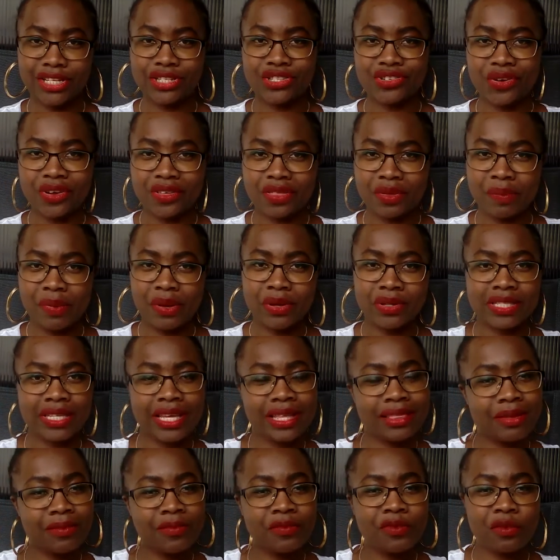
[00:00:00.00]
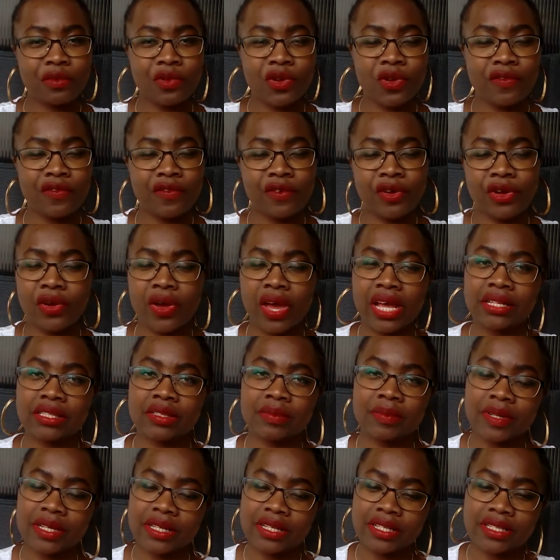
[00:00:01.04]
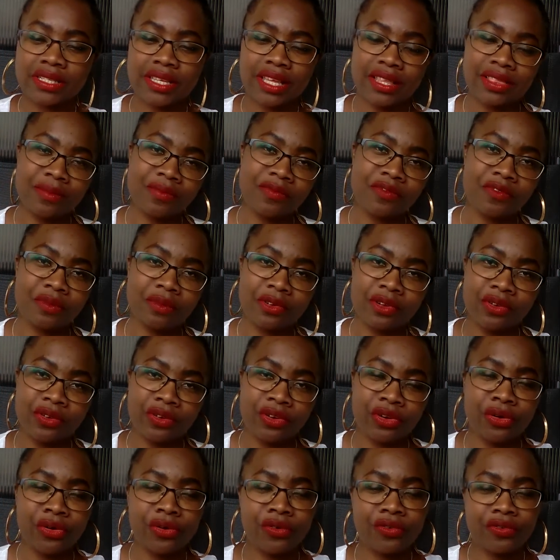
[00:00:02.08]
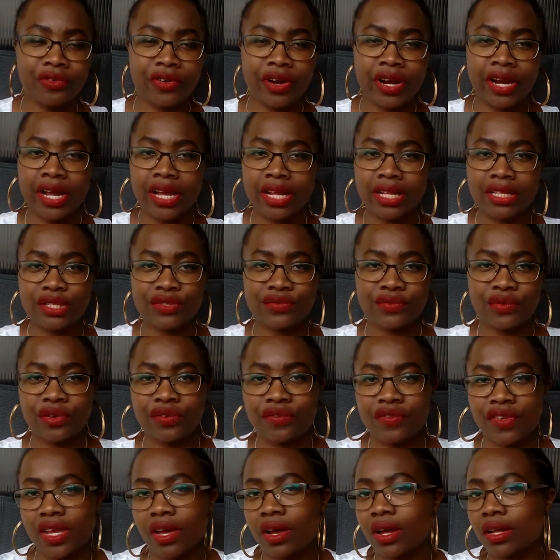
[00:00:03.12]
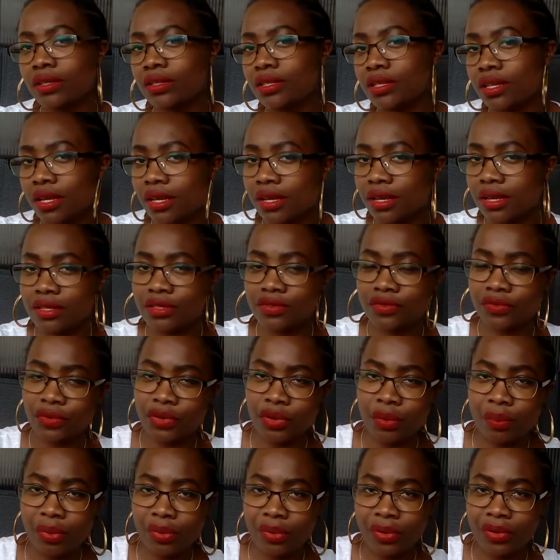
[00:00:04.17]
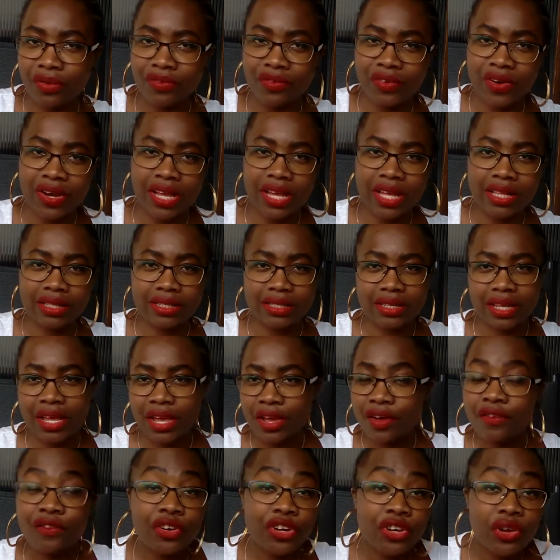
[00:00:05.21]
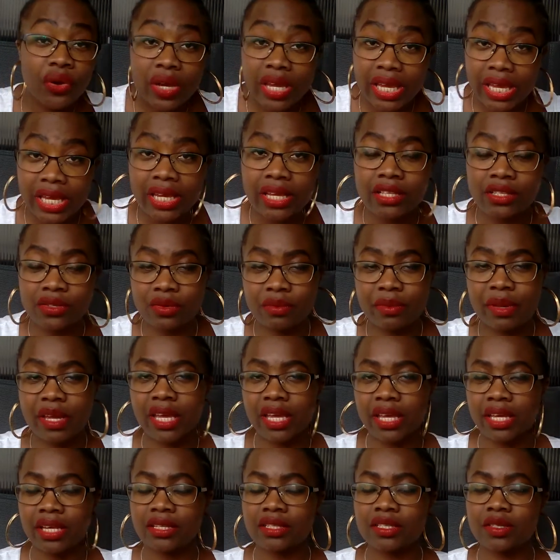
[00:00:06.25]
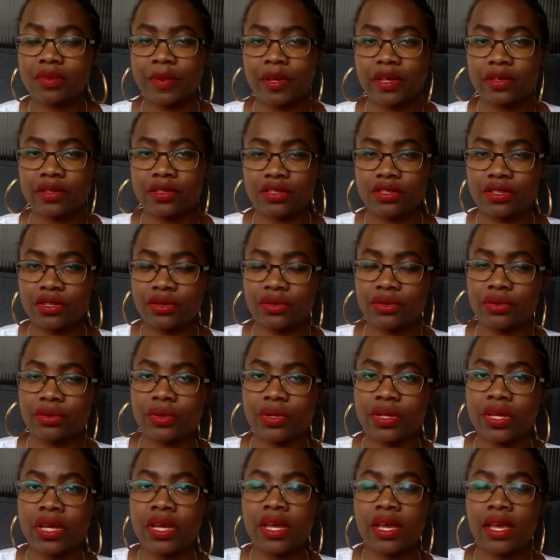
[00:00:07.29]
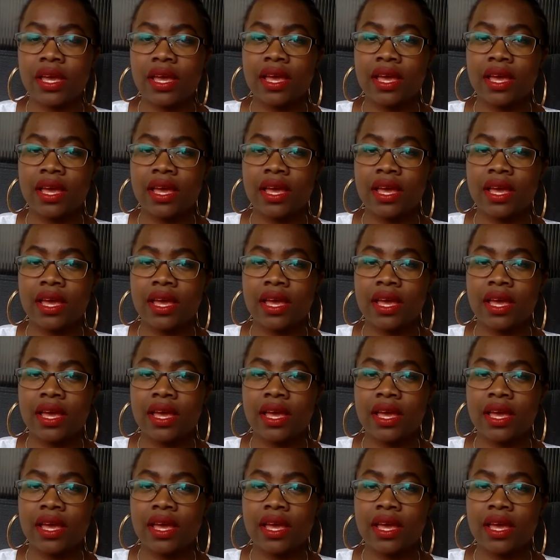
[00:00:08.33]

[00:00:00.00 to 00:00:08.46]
enjoy the belts. Get them for your husbands, get them for your girlfriends, for your fiancés, for your boyfriends, for your kids. We make kids' belts too.